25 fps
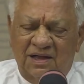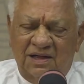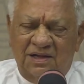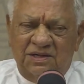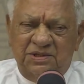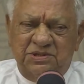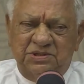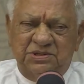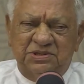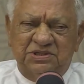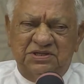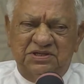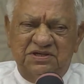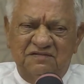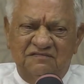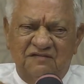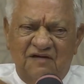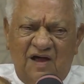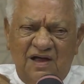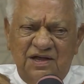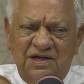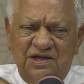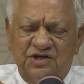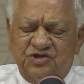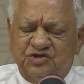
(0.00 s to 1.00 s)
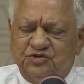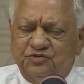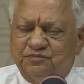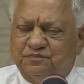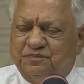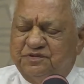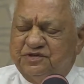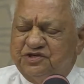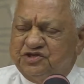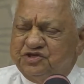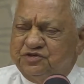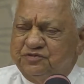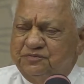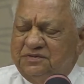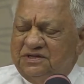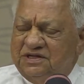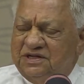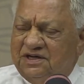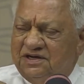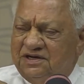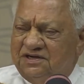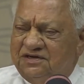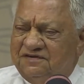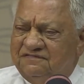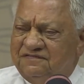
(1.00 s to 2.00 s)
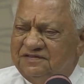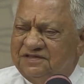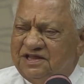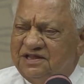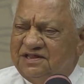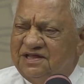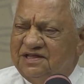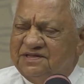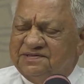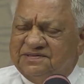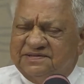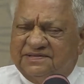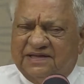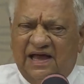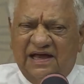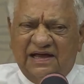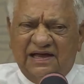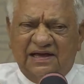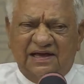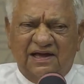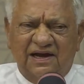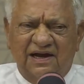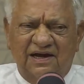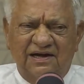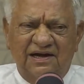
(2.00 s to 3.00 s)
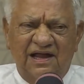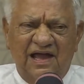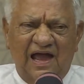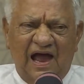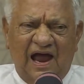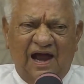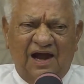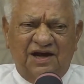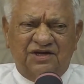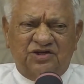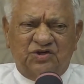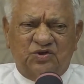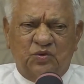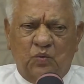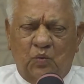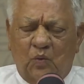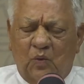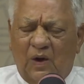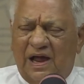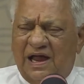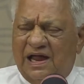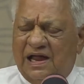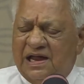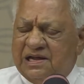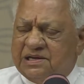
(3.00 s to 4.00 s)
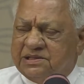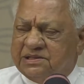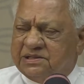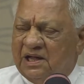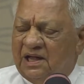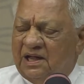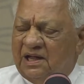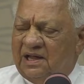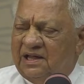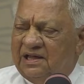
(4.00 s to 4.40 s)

Shiva is besmeared with the sacred ash white.